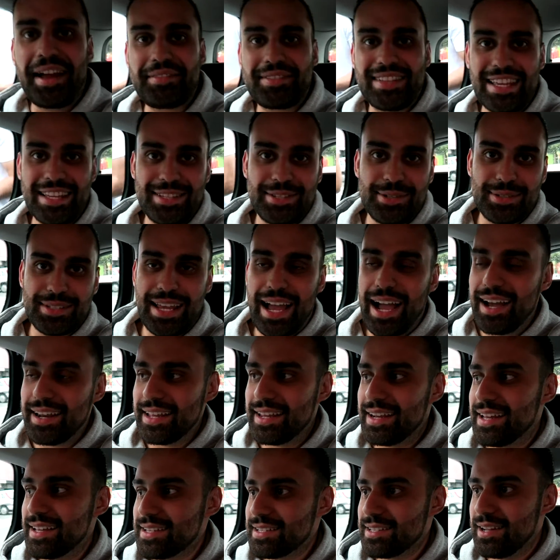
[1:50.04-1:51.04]
have Tinseltown
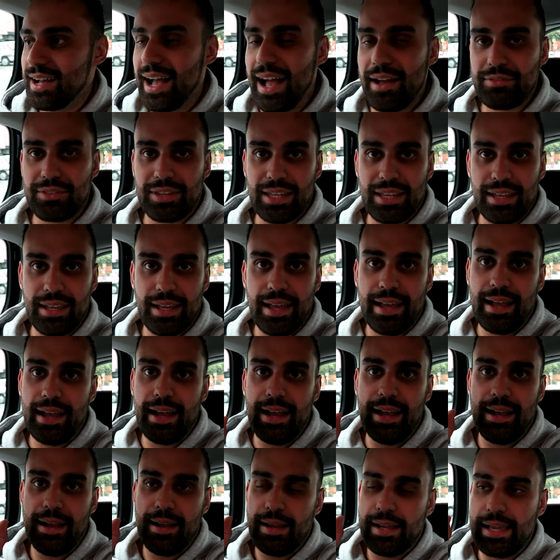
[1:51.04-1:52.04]
in it, so I have
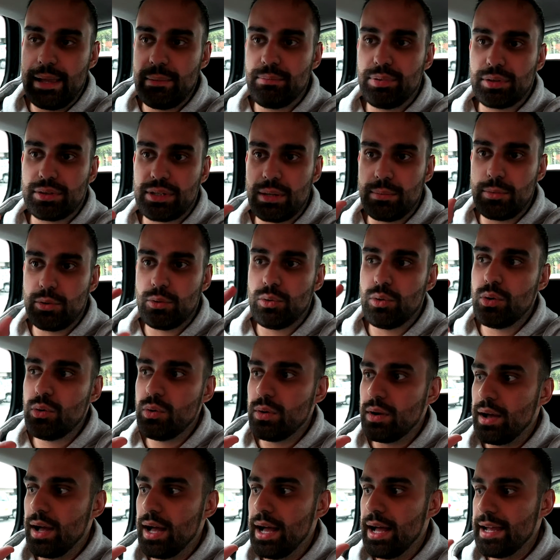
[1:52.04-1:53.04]
to input them
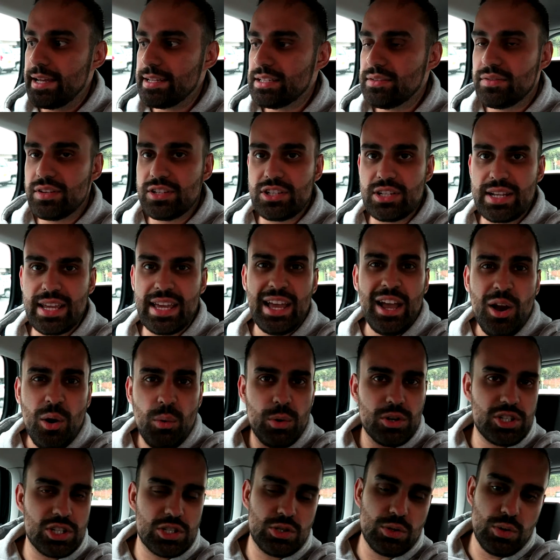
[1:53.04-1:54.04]
all individually,
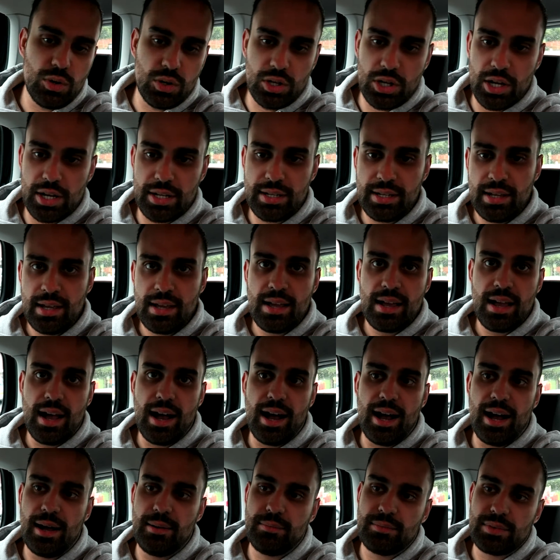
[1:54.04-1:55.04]
which is all good.
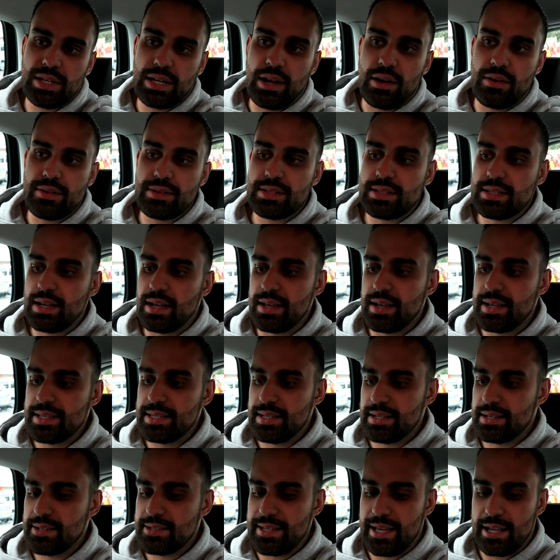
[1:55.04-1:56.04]
You know,
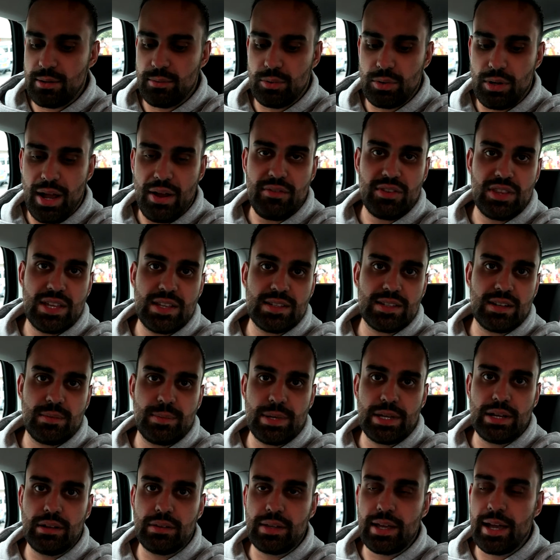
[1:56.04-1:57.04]
it's understandable, not everything's going
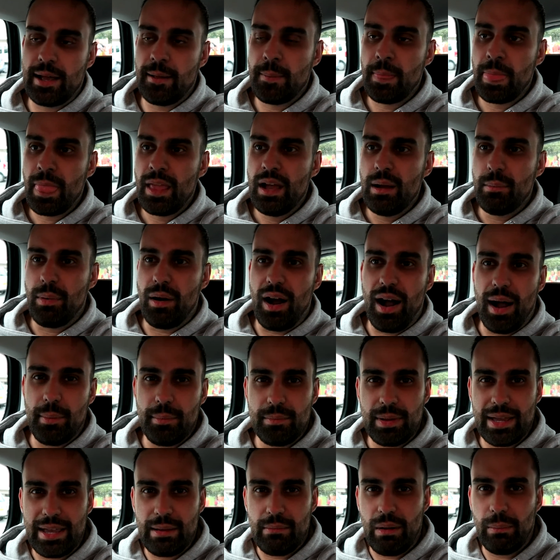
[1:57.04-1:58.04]
to be on there. But
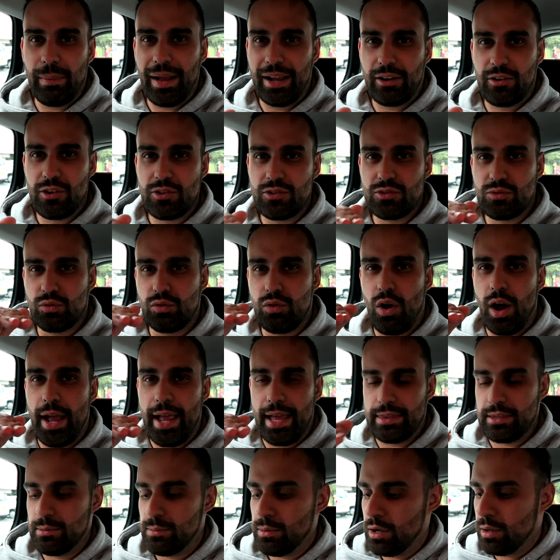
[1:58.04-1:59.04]
I'm hitting my macros
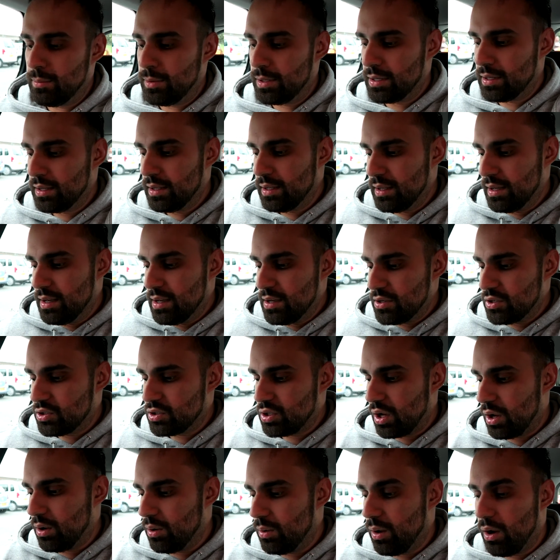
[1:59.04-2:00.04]
right at the moment.
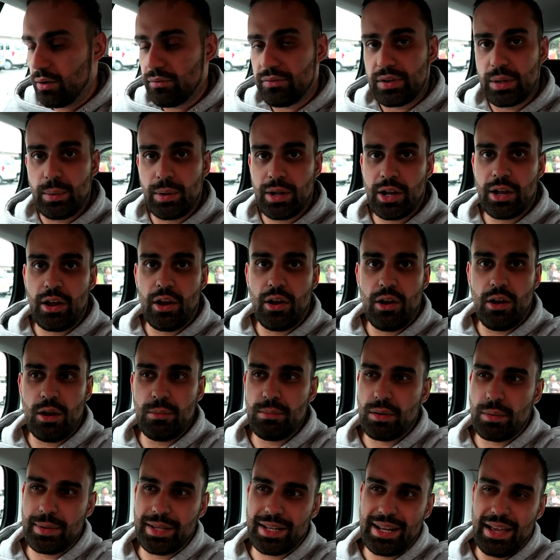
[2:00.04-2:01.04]
So hopefully when I go home,
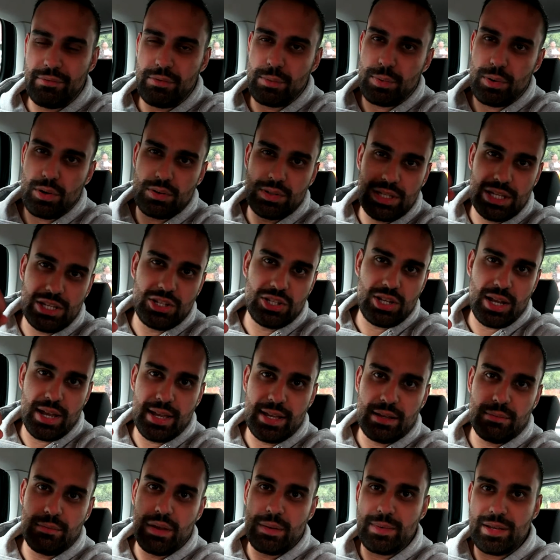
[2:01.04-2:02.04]
I'm probably going to have a protein
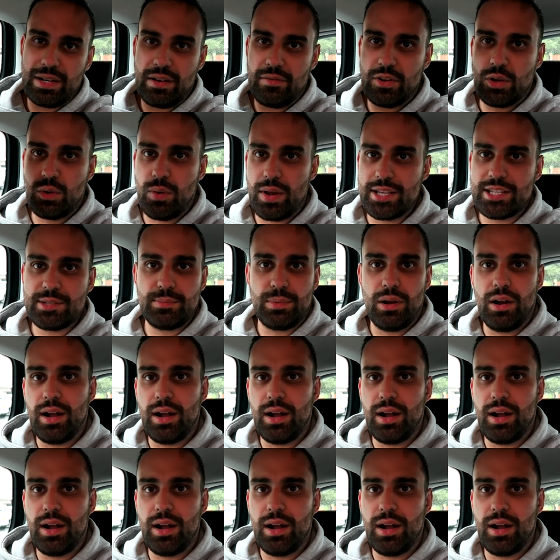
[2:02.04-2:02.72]
shake, maybe another Quest